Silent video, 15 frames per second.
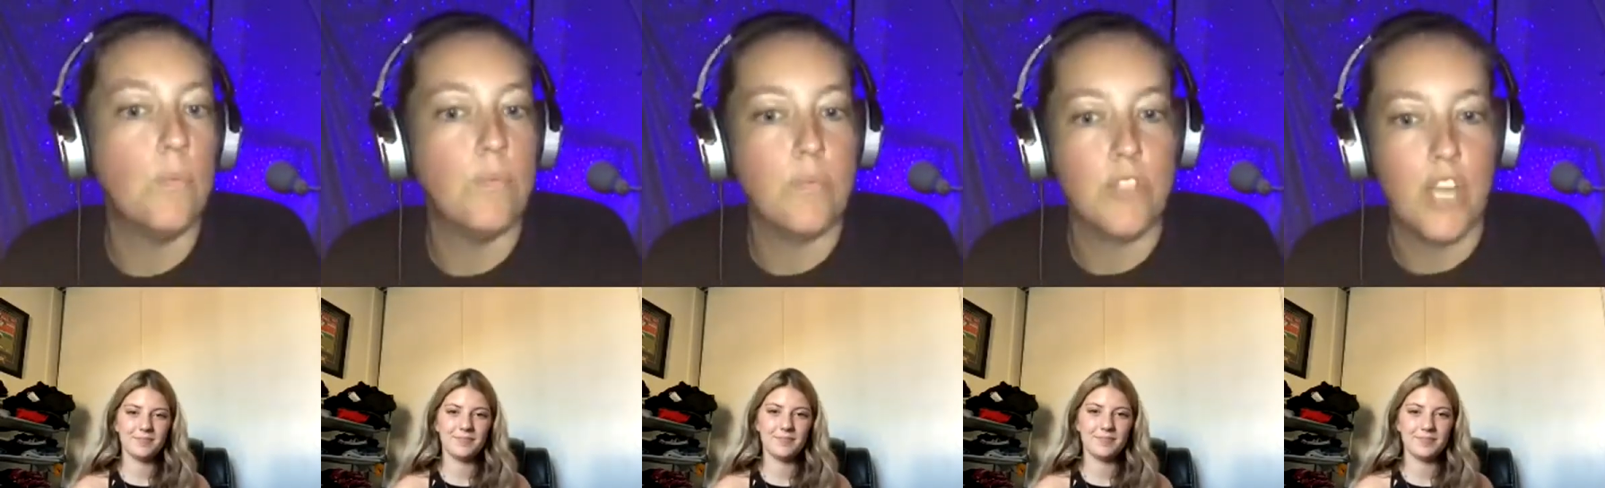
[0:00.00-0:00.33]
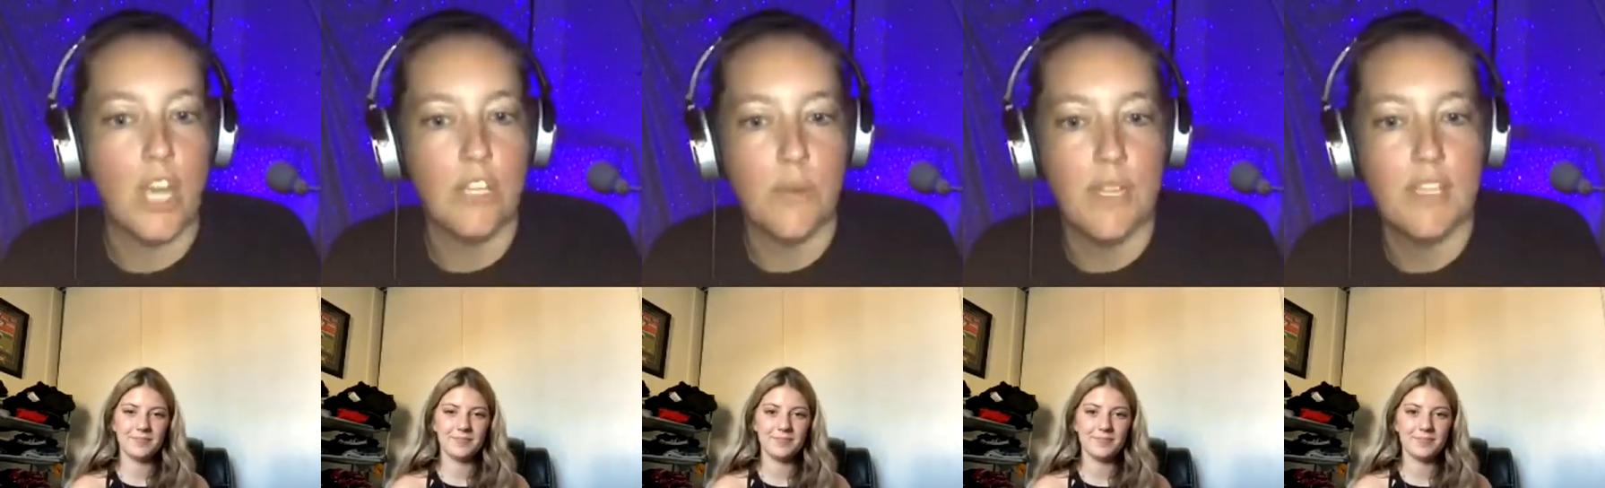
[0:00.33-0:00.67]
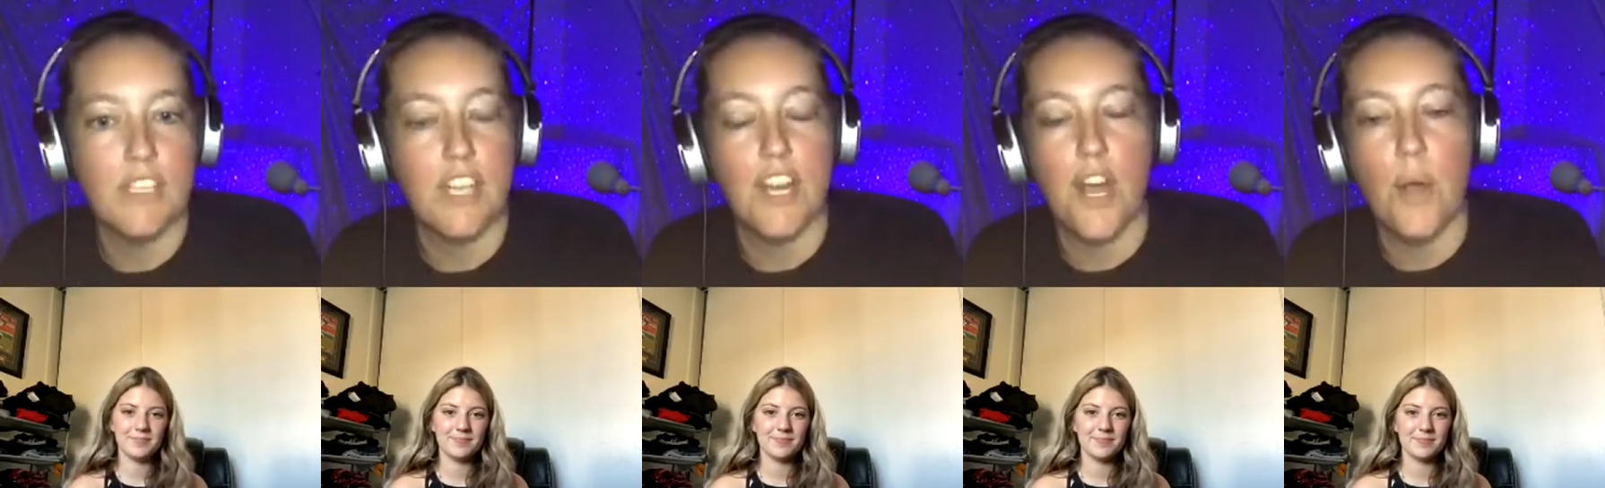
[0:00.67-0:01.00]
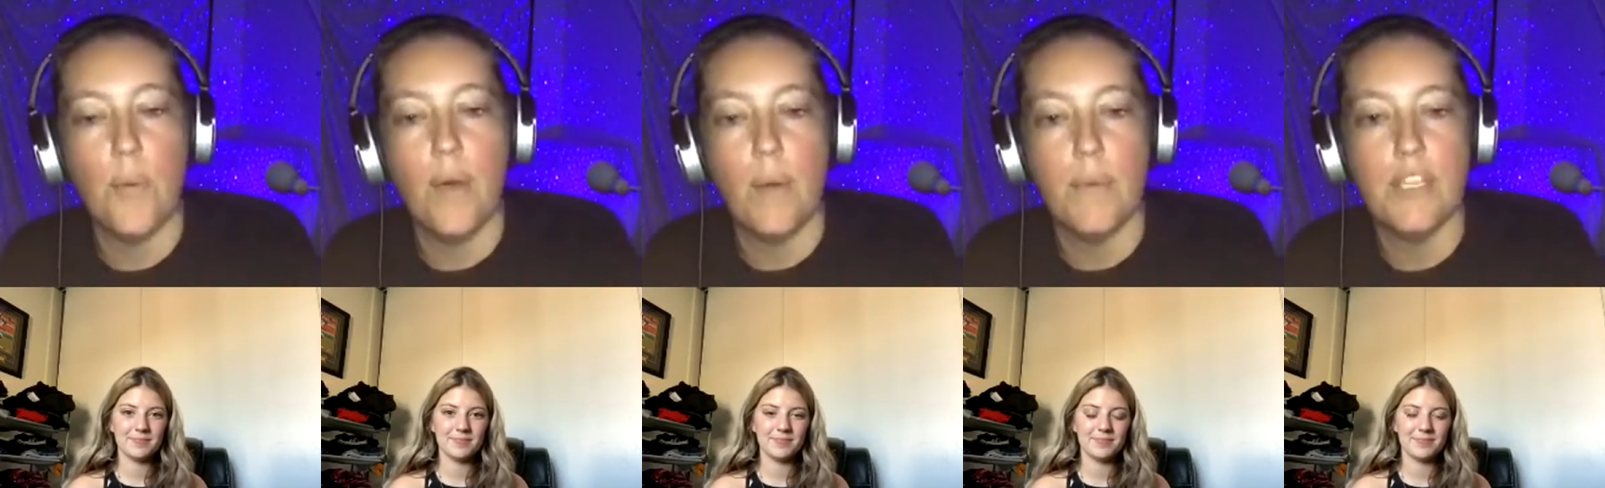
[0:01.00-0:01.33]
Speaker 1: Josh wants to know,
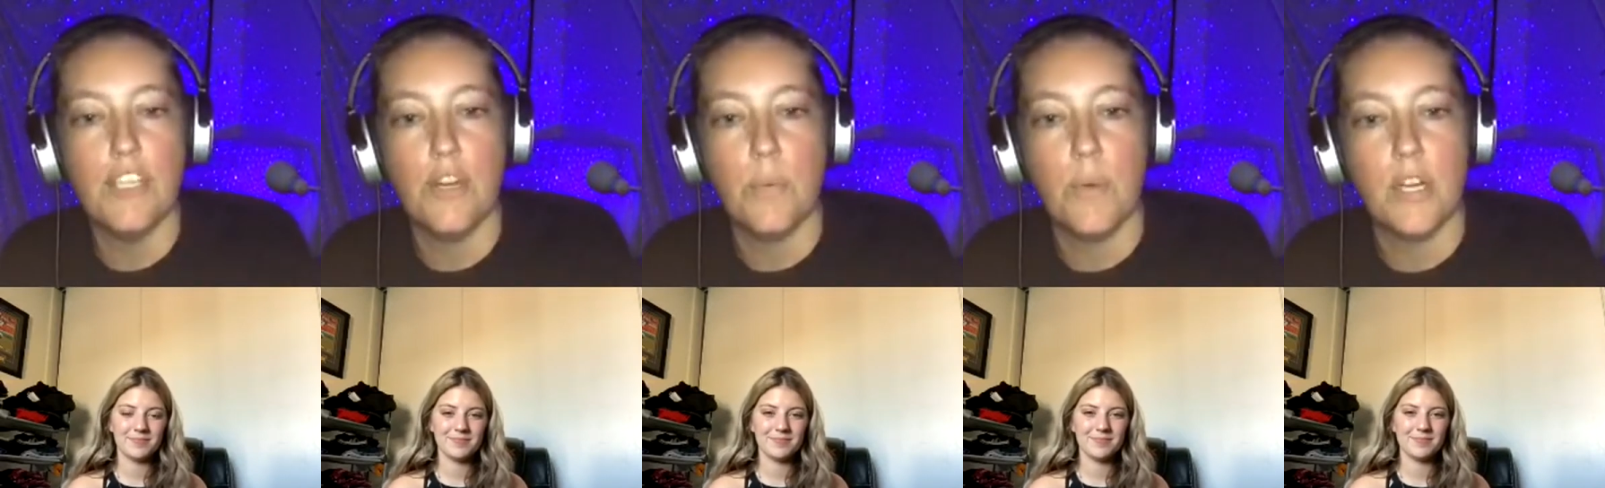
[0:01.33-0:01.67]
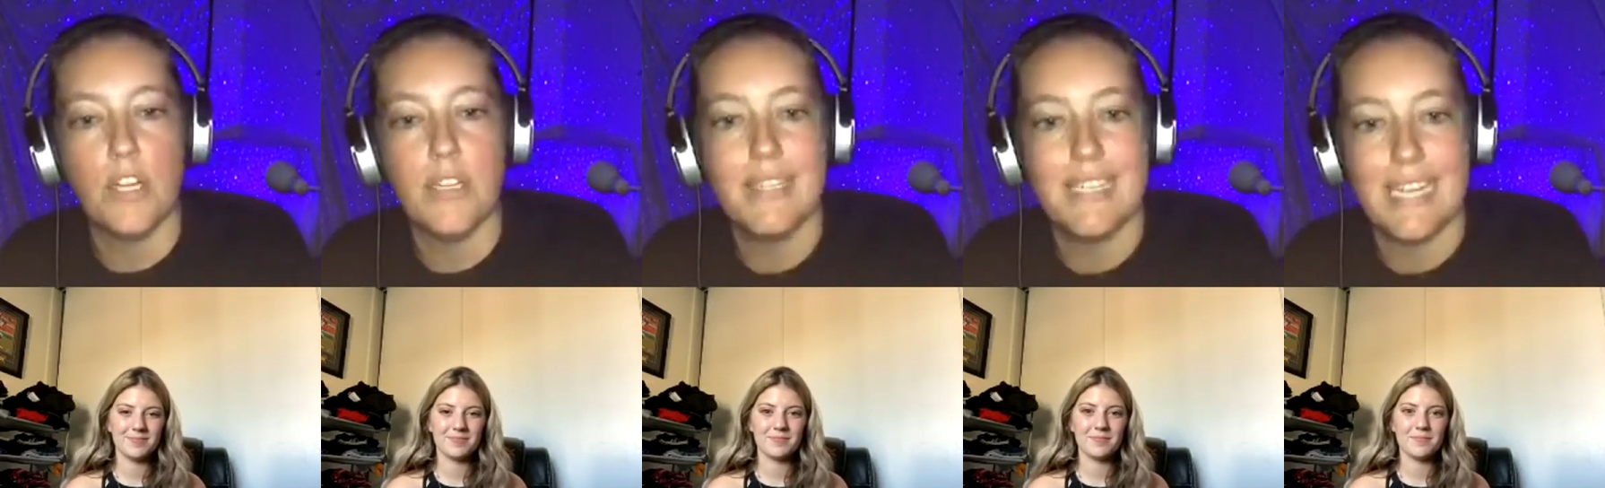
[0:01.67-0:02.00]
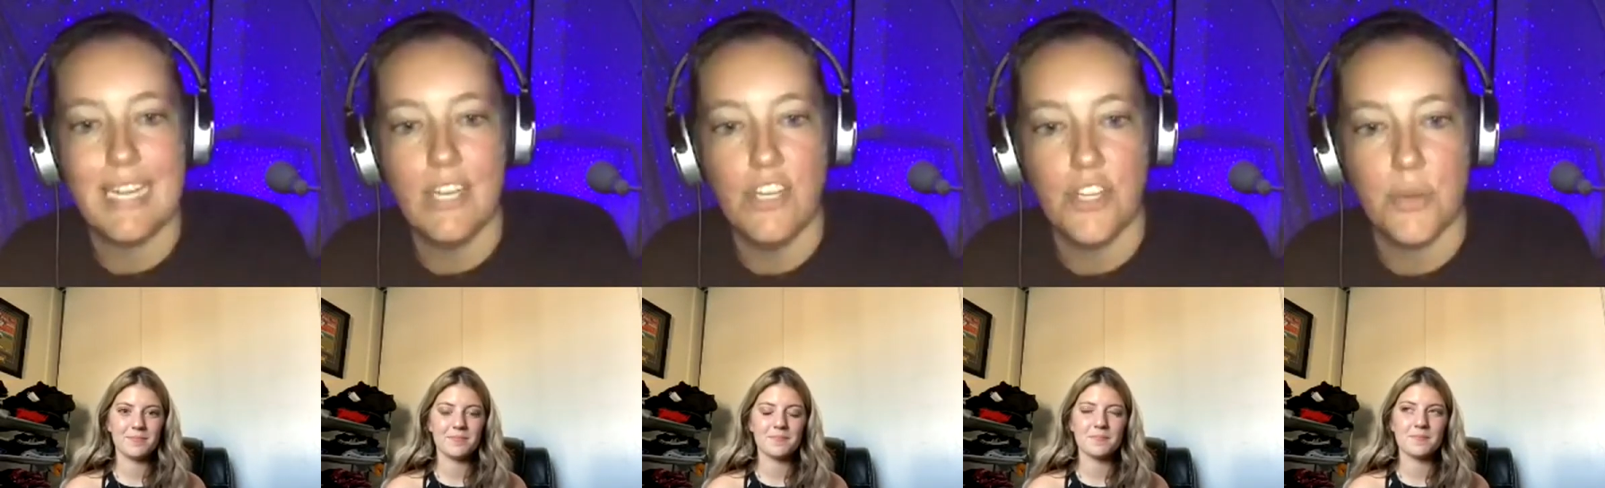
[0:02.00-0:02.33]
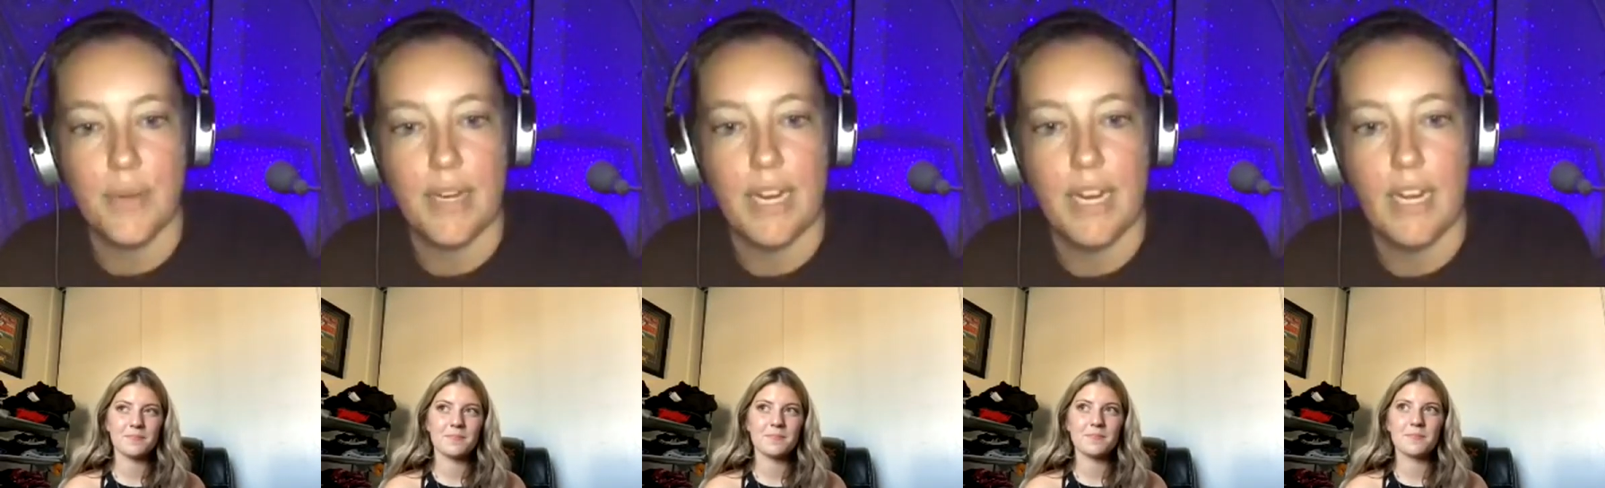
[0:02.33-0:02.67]
what was your worst
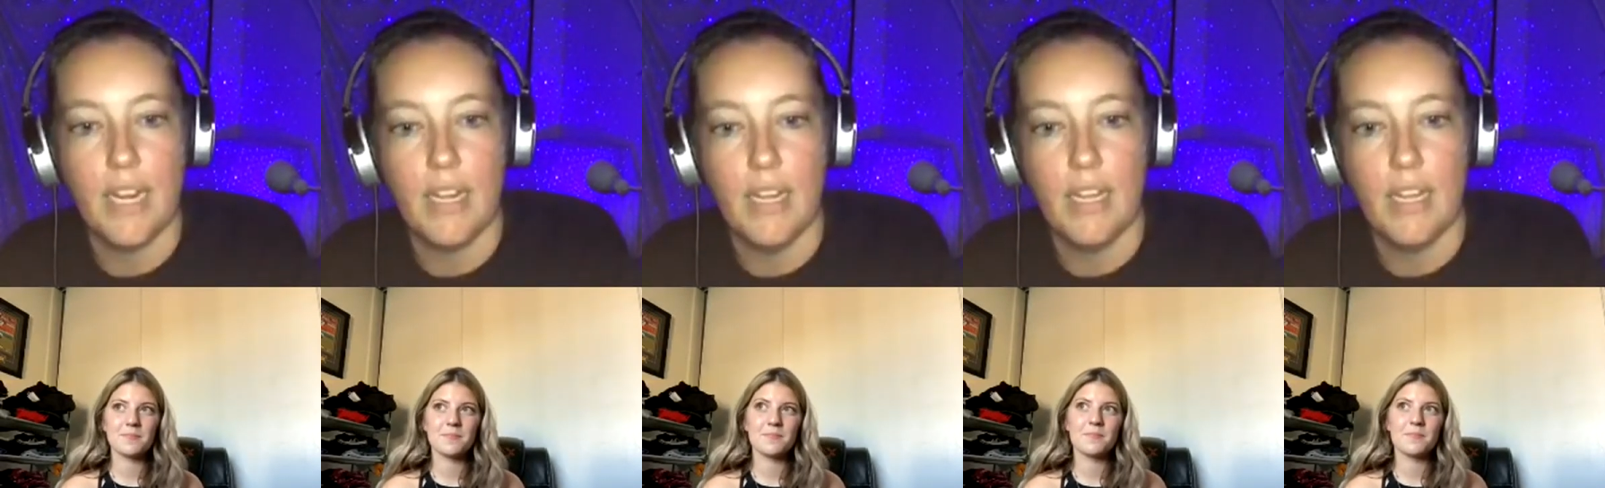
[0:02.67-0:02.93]
injury?